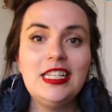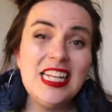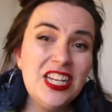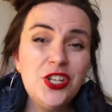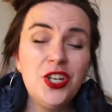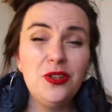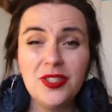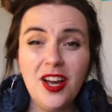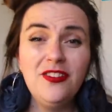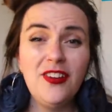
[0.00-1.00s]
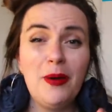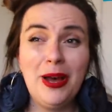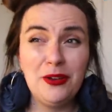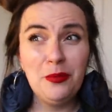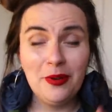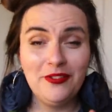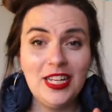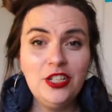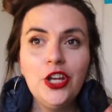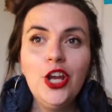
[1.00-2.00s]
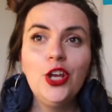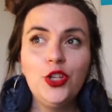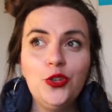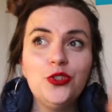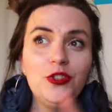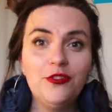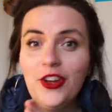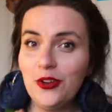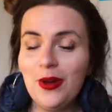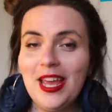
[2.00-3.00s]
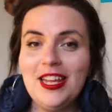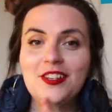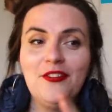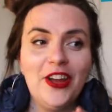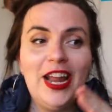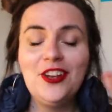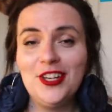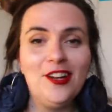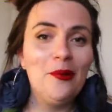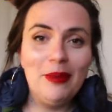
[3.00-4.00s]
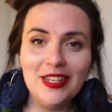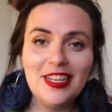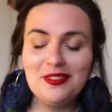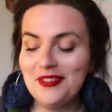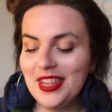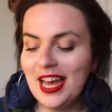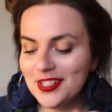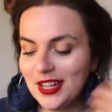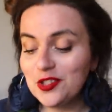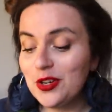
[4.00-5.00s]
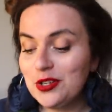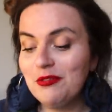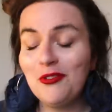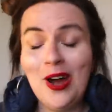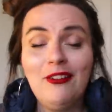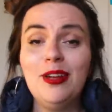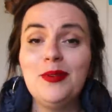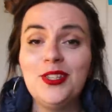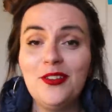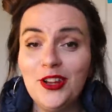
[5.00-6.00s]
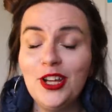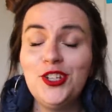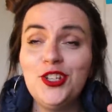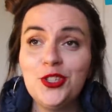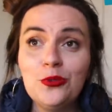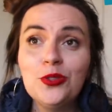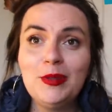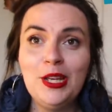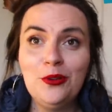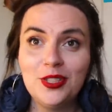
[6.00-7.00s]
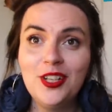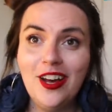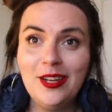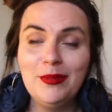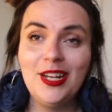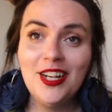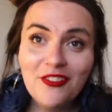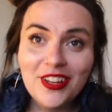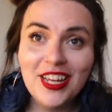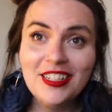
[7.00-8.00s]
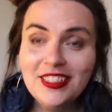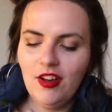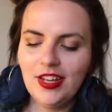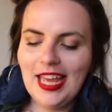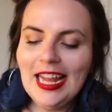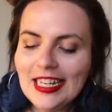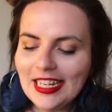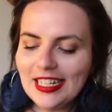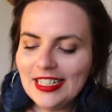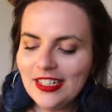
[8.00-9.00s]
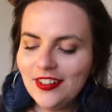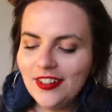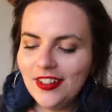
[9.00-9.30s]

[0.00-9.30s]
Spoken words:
is teaching you stuff about your privilege, you should find a way to financially compensate them for that. So that's what I do with For Harriet, because I feel like she schools me all the time and I love it. Caitlin,